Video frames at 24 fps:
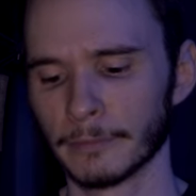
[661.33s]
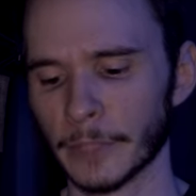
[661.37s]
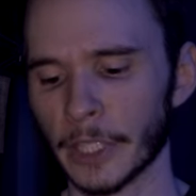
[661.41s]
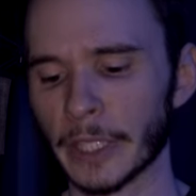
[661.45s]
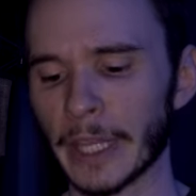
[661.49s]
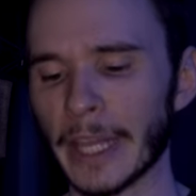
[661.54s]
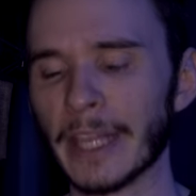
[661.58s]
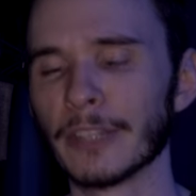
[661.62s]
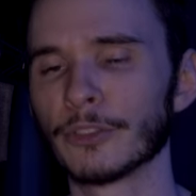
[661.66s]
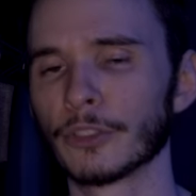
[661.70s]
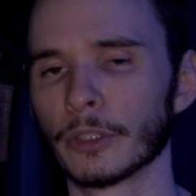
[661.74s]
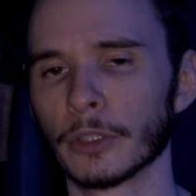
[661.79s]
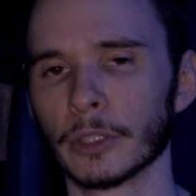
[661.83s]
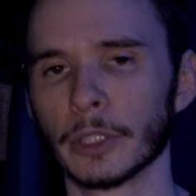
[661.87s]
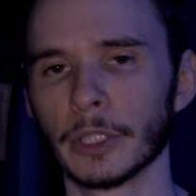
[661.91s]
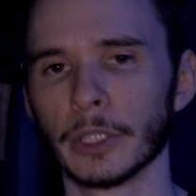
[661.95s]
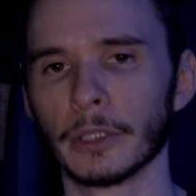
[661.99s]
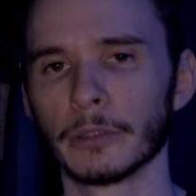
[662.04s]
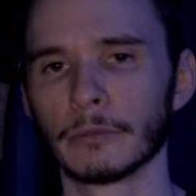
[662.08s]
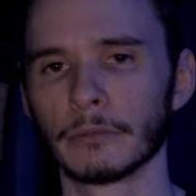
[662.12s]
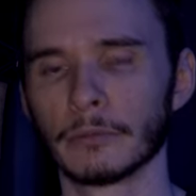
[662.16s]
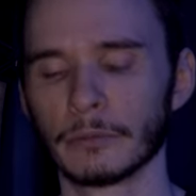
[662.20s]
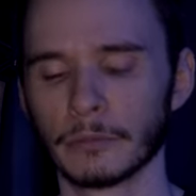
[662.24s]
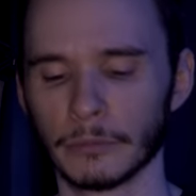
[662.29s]

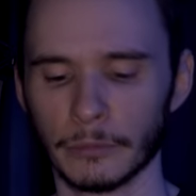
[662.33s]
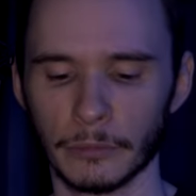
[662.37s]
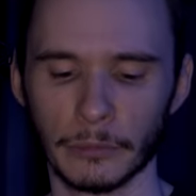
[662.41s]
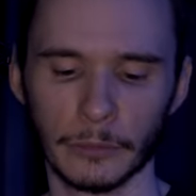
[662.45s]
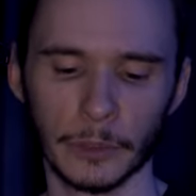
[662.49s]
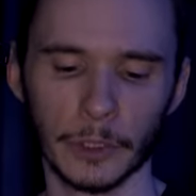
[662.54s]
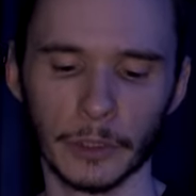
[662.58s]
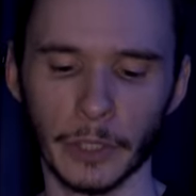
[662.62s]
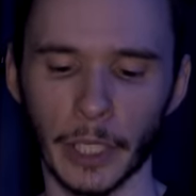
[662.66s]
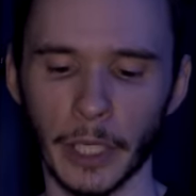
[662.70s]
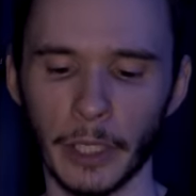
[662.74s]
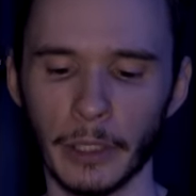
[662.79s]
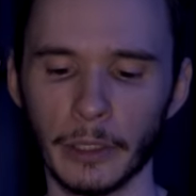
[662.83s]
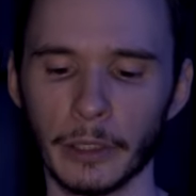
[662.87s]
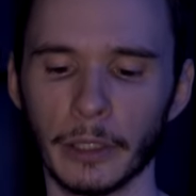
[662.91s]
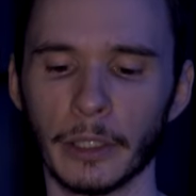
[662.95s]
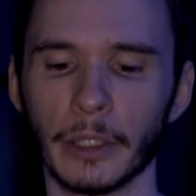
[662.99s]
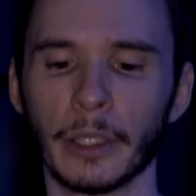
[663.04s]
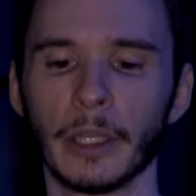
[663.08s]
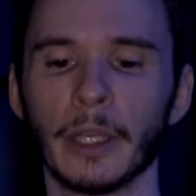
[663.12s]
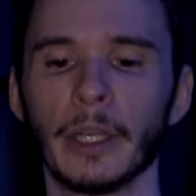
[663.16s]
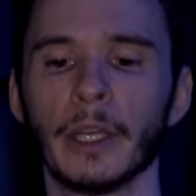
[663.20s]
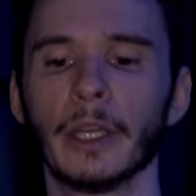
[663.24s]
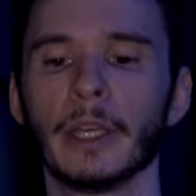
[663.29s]
occasionally. Okay,
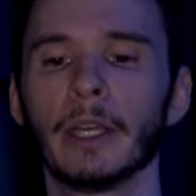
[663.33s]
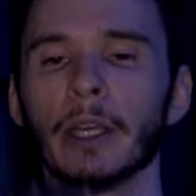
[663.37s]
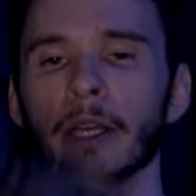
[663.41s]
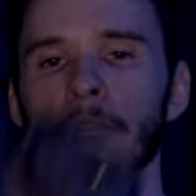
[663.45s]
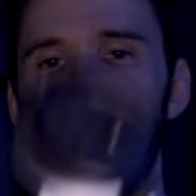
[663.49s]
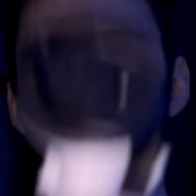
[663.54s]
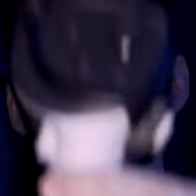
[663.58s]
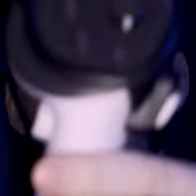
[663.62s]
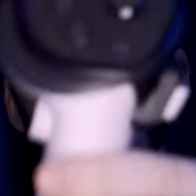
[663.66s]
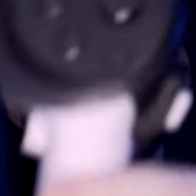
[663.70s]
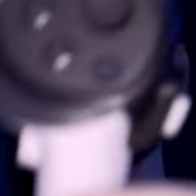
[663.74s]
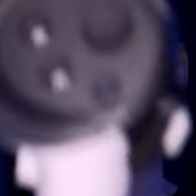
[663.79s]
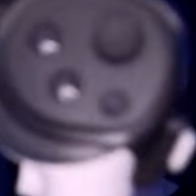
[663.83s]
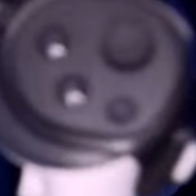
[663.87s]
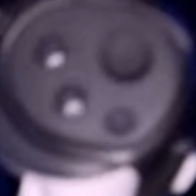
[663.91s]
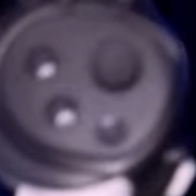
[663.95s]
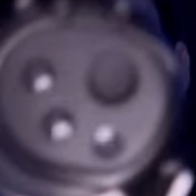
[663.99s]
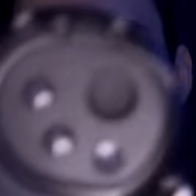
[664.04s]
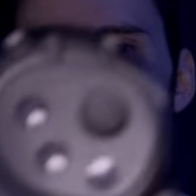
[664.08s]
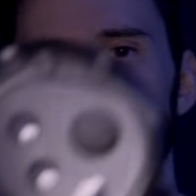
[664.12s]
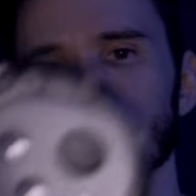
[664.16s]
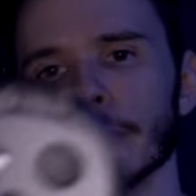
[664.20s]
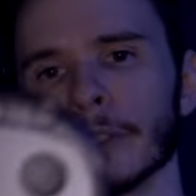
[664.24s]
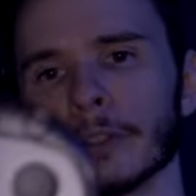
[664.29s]
uh,
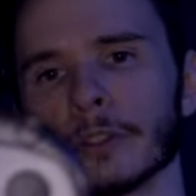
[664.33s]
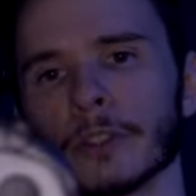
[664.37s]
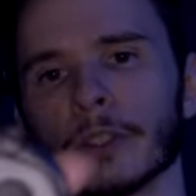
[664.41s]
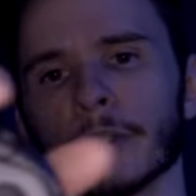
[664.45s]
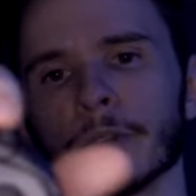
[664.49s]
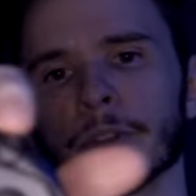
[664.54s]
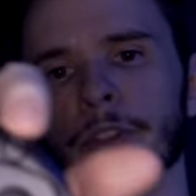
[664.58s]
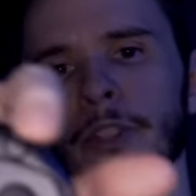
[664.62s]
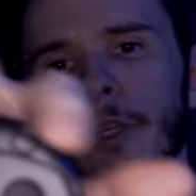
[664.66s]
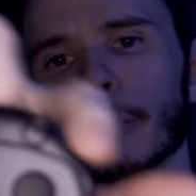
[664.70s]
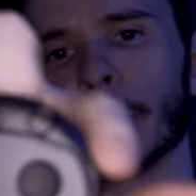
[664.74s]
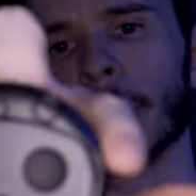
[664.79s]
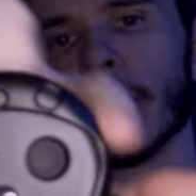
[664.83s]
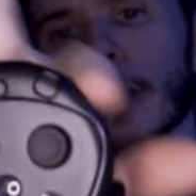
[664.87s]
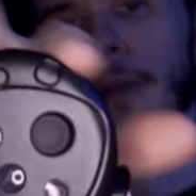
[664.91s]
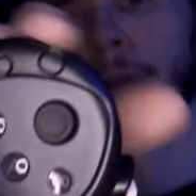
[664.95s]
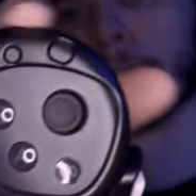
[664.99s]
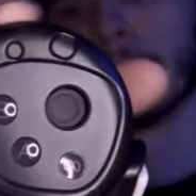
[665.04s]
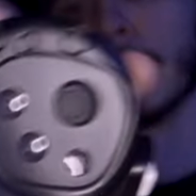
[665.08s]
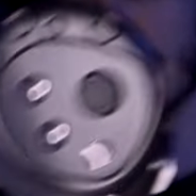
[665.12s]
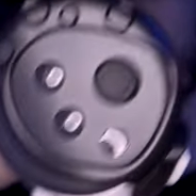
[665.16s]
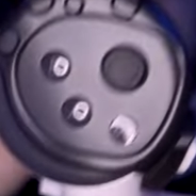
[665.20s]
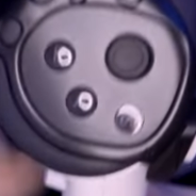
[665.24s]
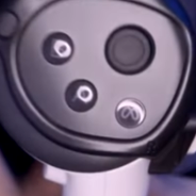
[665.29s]
so so
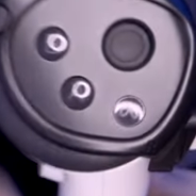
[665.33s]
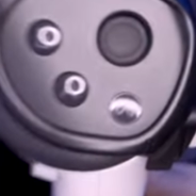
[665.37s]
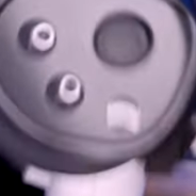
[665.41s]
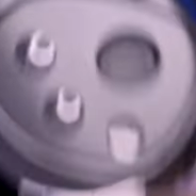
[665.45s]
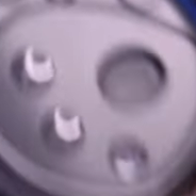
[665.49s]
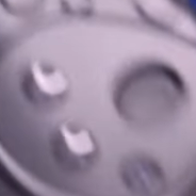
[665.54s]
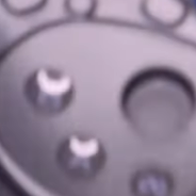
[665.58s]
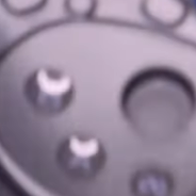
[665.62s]
somehow yeah that